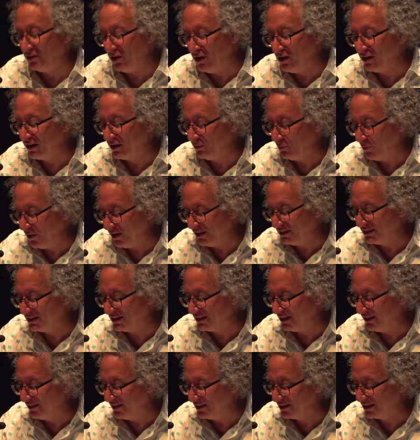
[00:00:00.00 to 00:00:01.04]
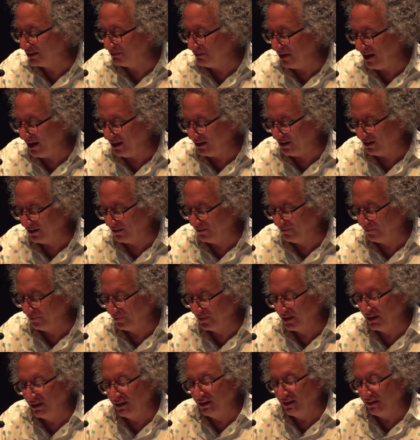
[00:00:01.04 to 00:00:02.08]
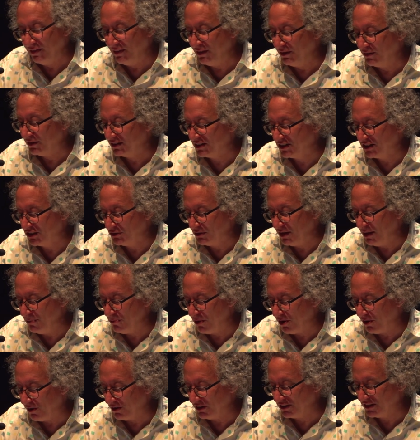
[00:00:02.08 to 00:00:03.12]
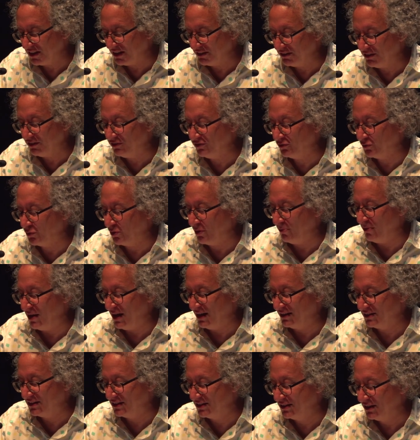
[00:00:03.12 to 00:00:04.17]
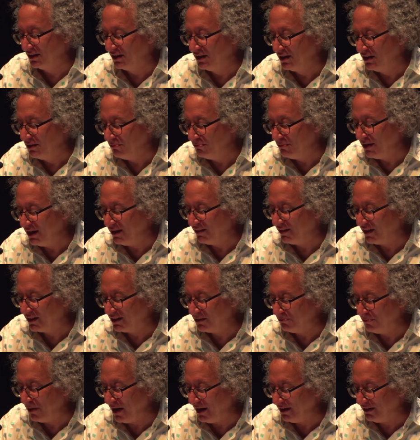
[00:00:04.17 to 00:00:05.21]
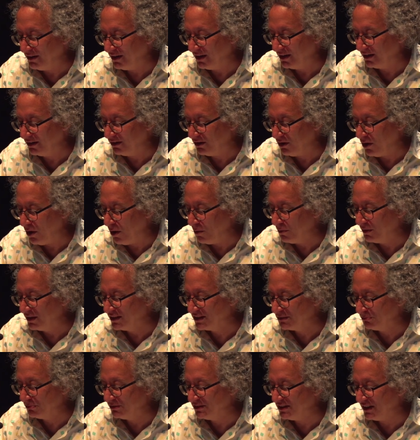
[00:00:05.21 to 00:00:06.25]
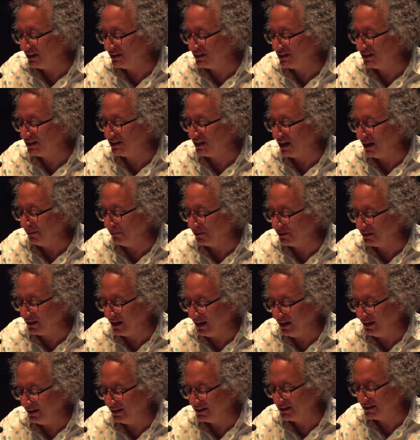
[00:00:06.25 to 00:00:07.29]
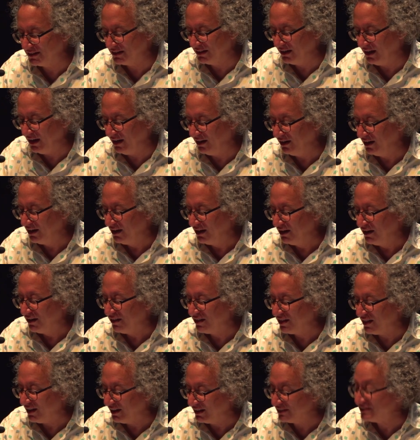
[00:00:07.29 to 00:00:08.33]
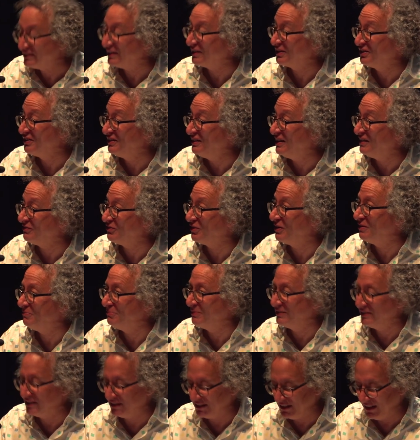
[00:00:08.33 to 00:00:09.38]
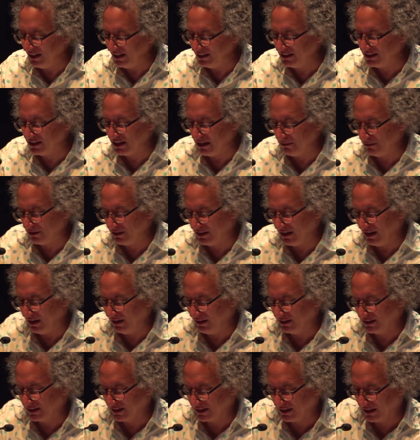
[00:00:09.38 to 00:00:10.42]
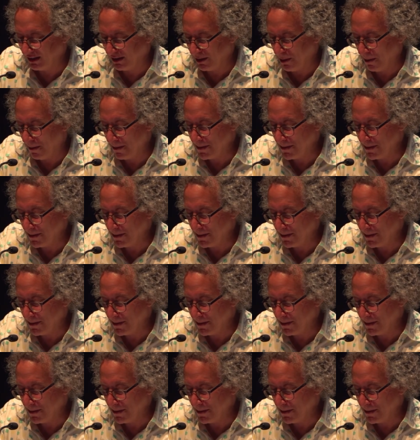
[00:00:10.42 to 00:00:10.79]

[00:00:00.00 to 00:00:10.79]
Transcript: all at once in this manner. Their extreme horizontal formats mean that the painting always presents simultaneously things that could never have been seen simultaneously.